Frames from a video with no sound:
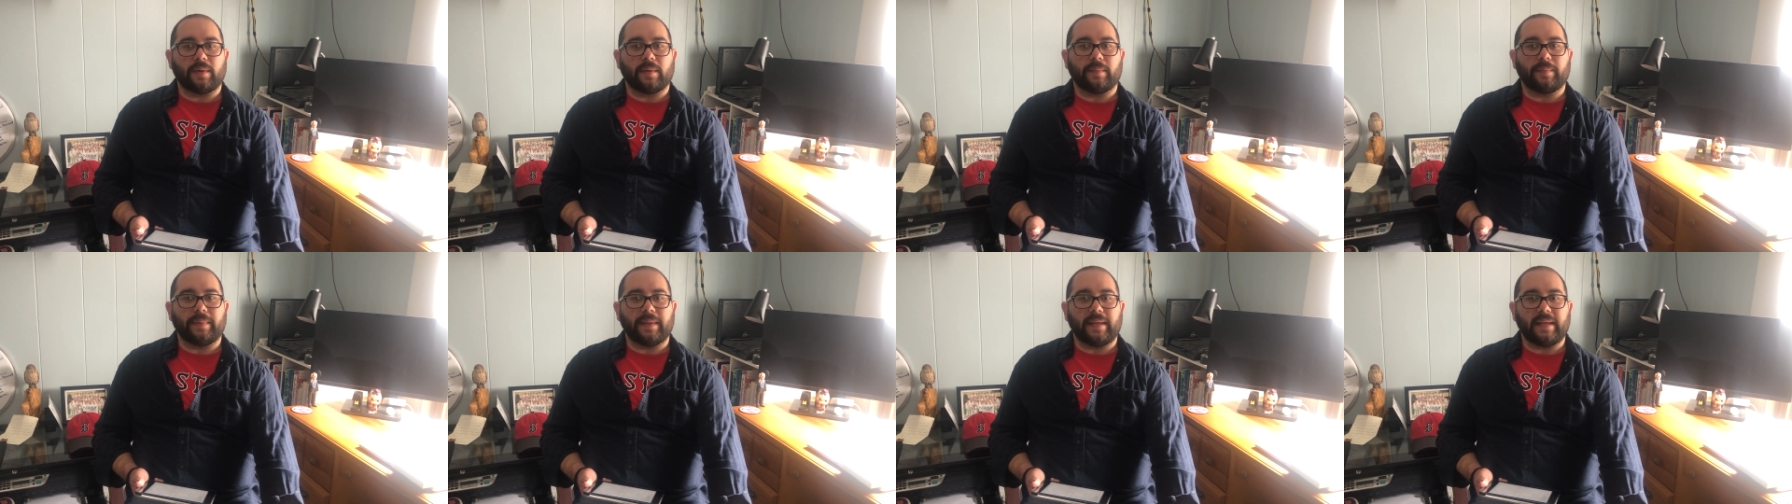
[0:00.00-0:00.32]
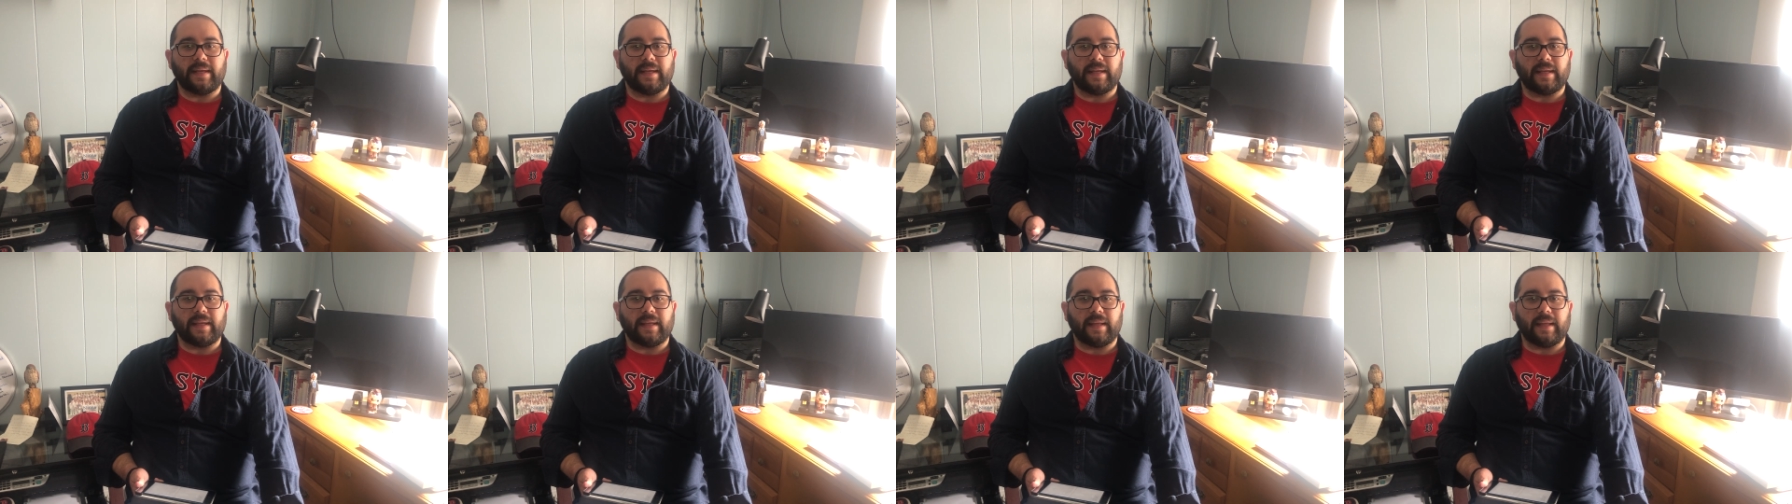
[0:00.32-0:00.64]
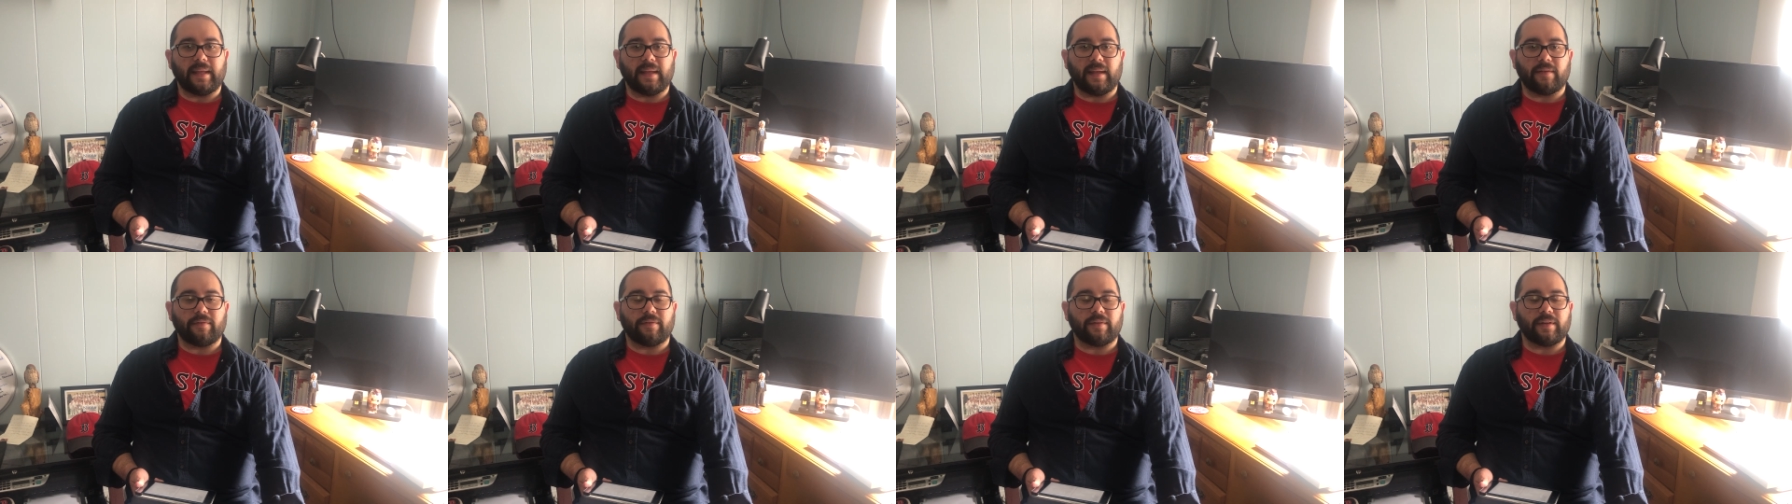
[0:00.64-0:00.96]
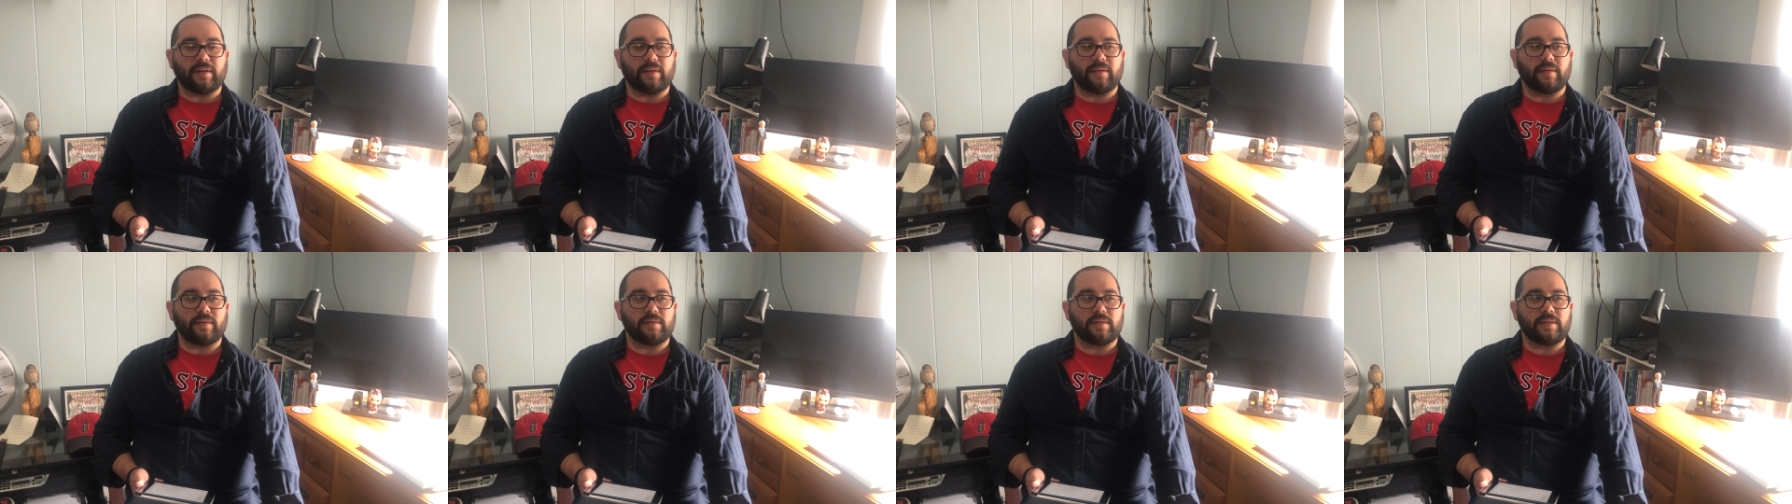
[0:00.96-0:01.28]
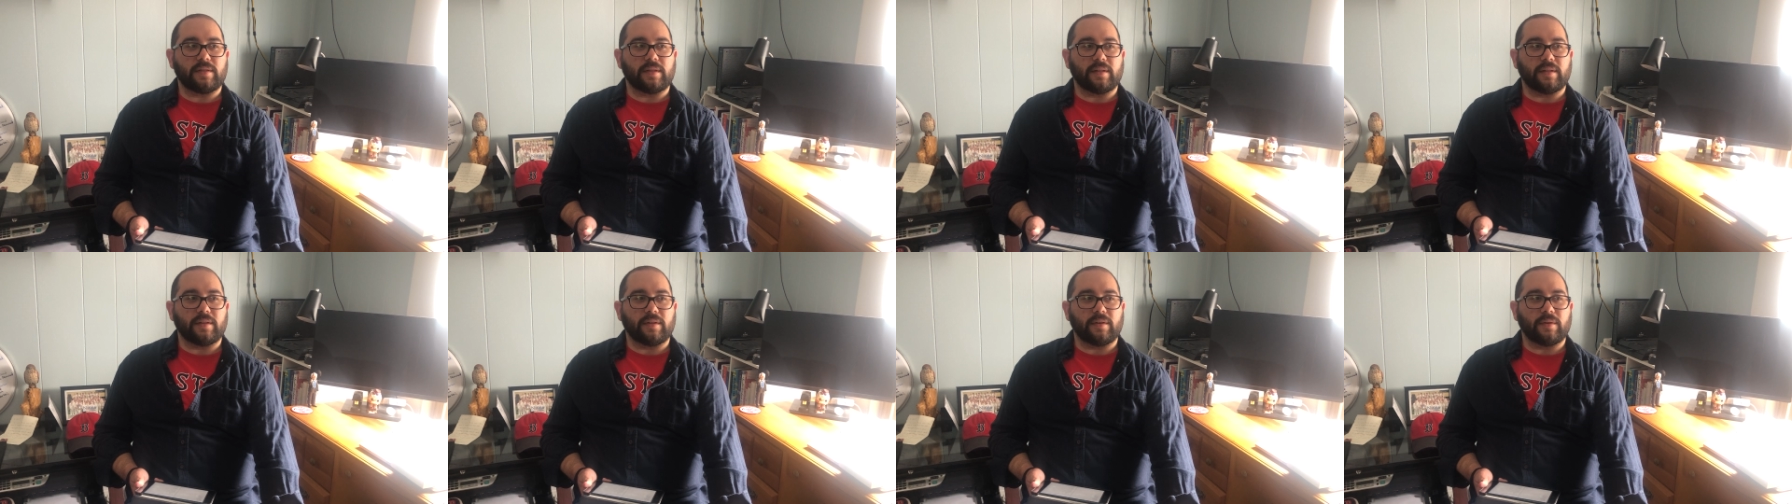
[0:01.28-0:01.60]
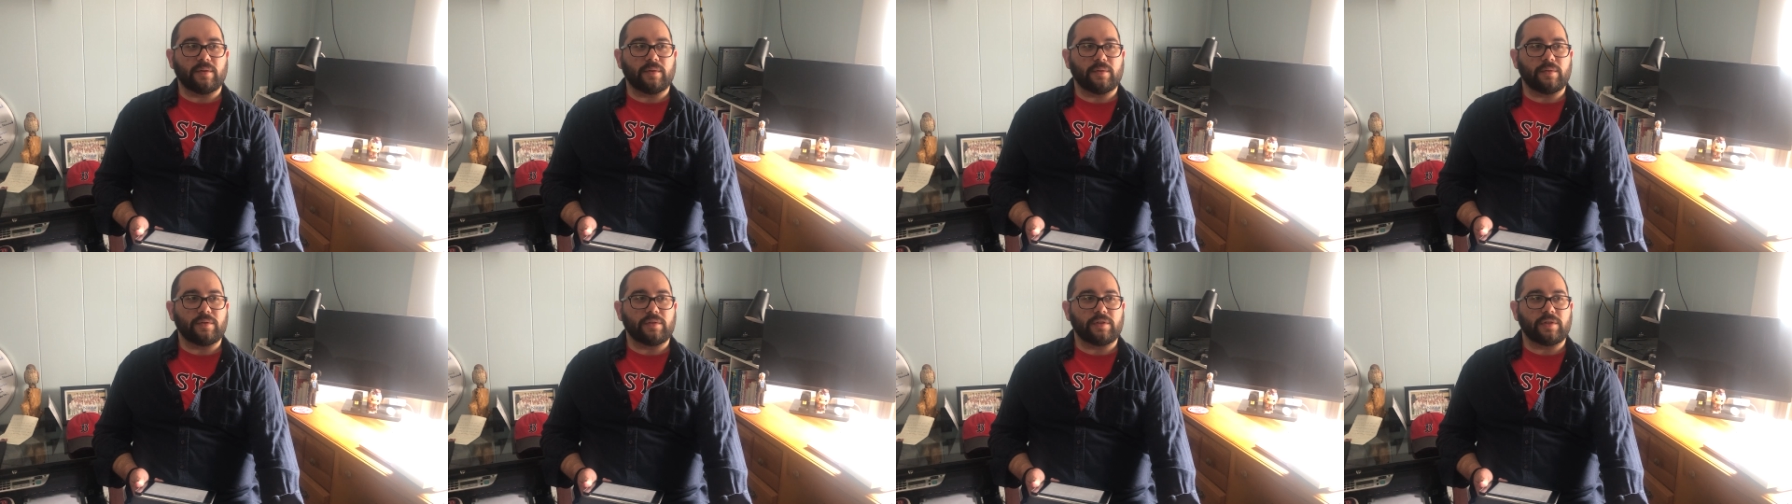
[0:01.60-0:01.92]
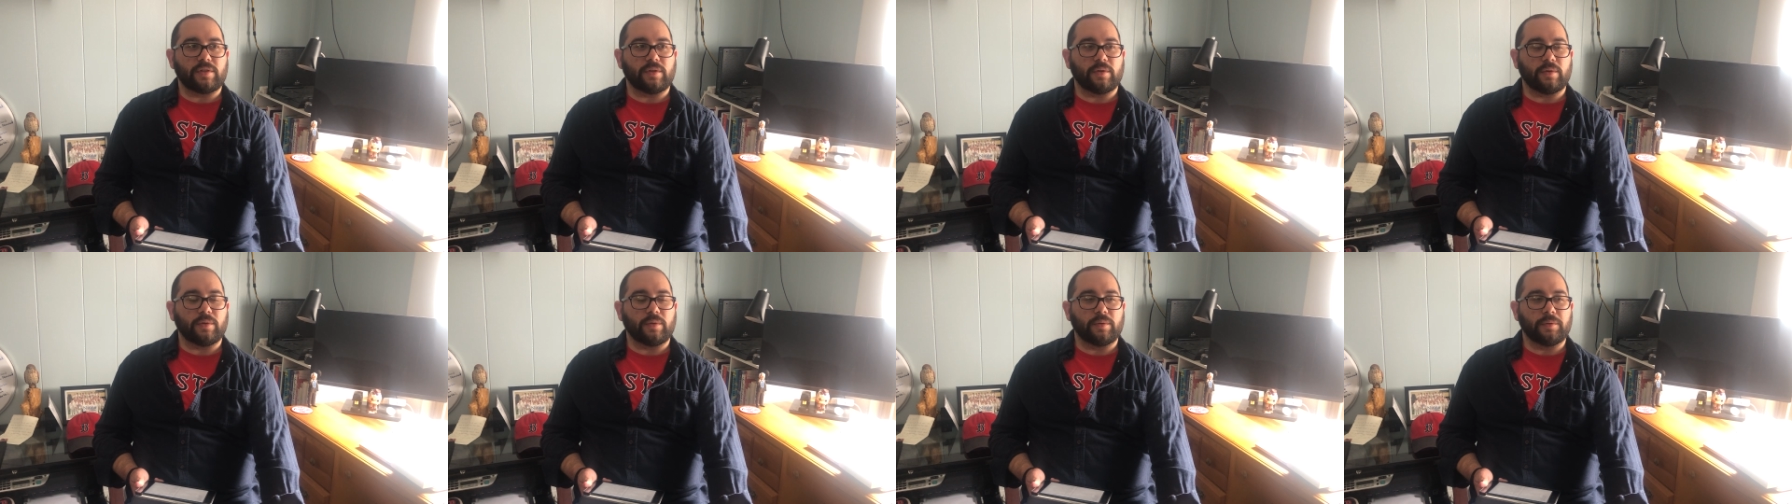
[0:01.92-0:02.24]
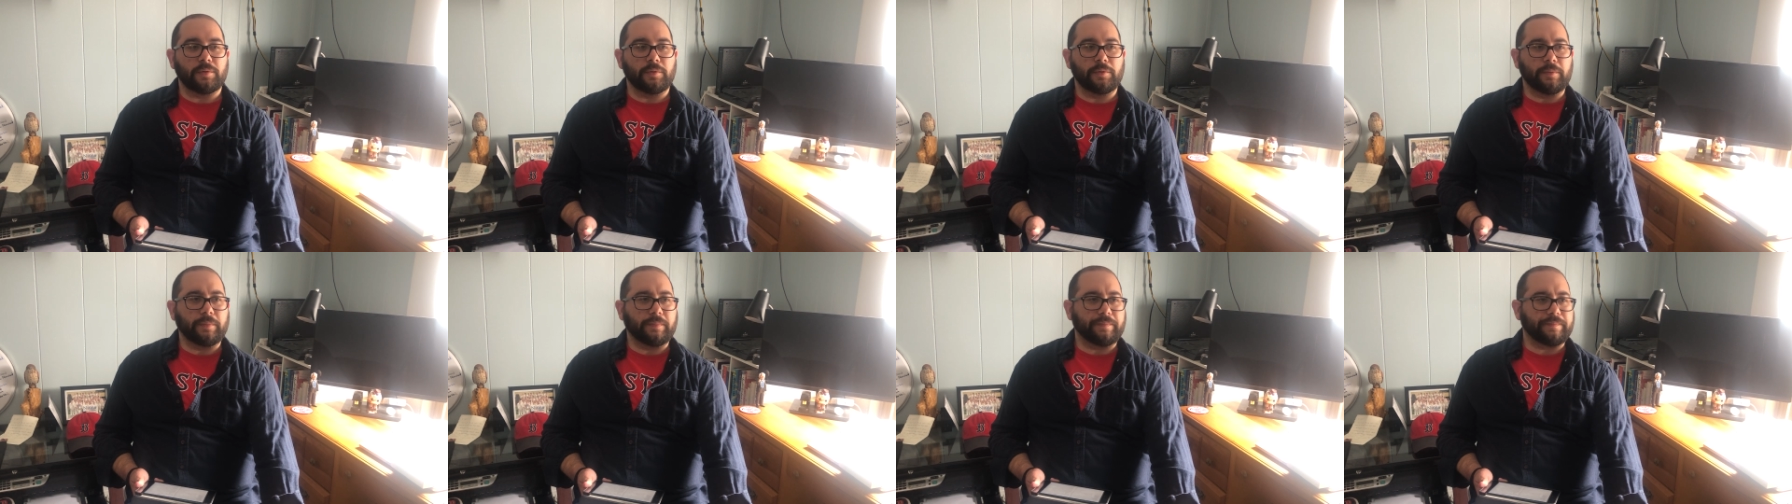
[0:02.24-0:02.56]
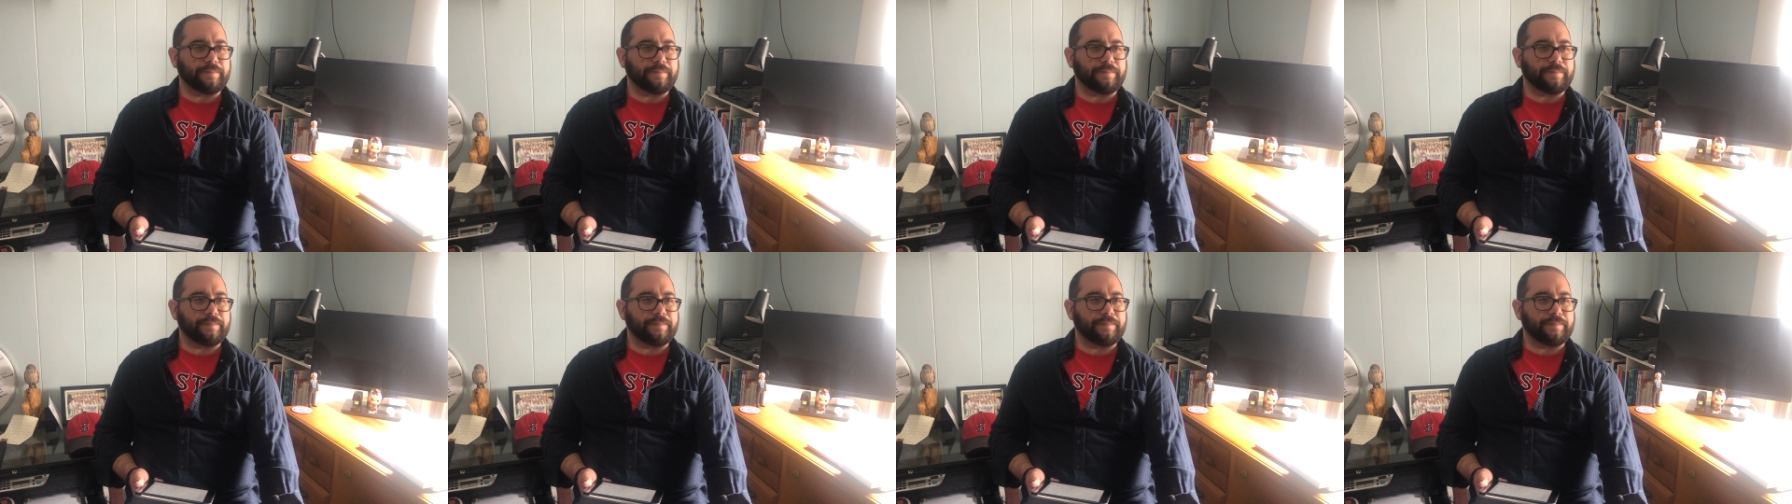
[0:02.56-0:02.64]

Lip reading: being given to those who